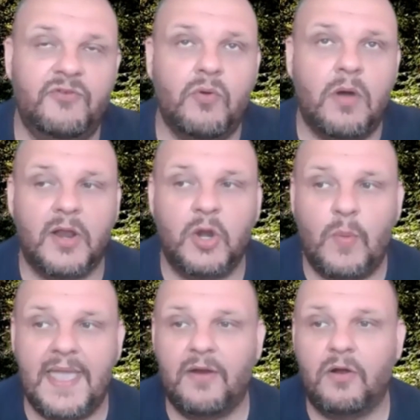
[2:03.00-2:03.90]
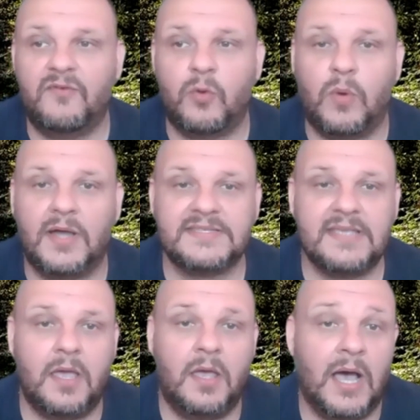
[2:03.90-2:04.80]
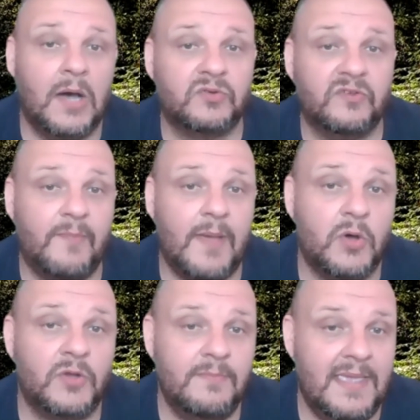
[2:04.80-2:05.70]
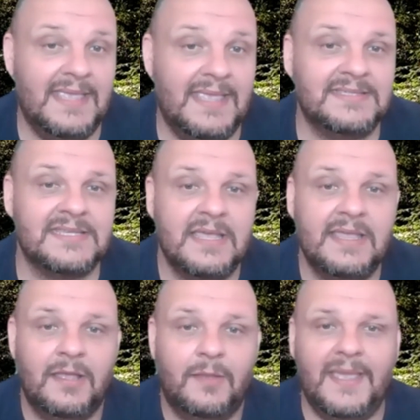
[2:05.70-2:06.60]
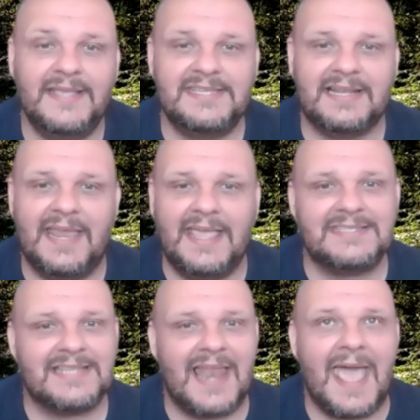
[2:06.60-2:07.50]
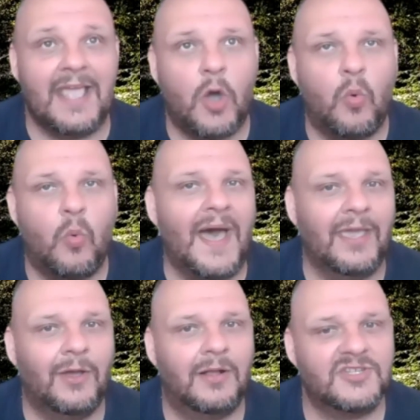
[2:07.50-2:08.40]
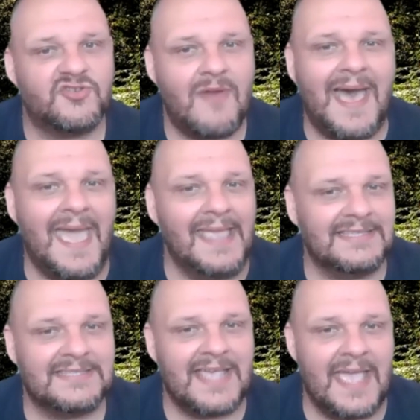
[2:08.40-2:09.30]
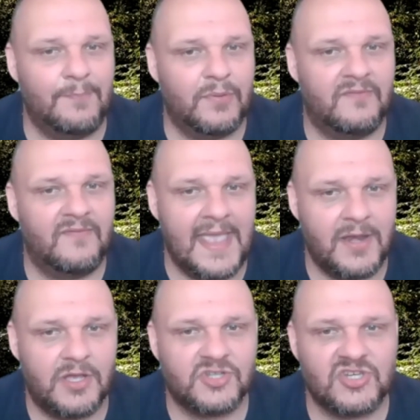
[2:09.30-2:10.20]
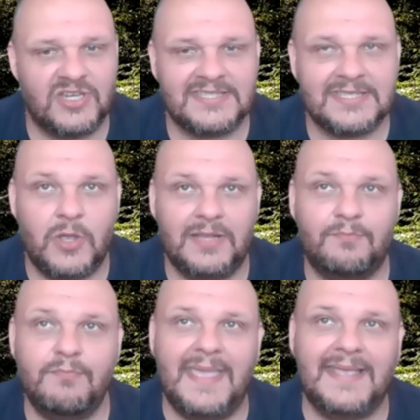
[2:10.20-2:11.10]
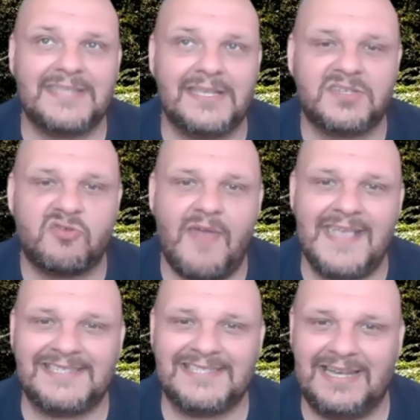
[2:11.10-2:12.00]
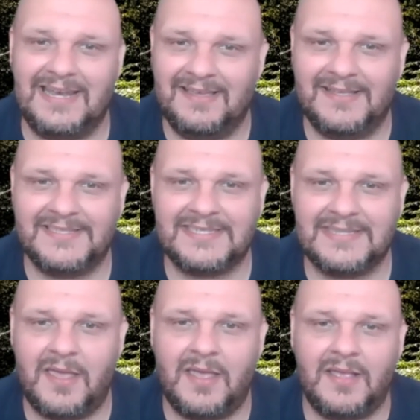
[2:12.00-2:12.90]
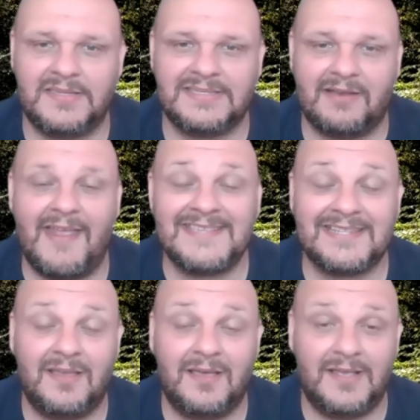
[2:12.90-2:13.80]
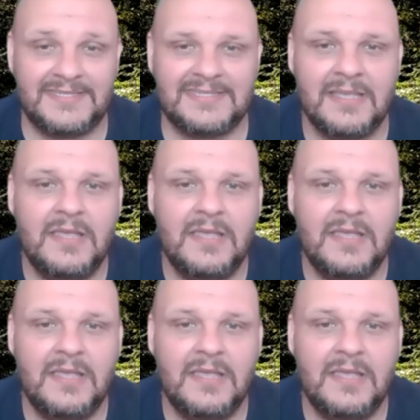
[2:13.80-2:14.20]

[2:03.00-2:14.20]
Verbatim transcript: you are unaware of what uh, out of bound means, basically it's like a wild ride type of energy. So it makes us restlessness, restless,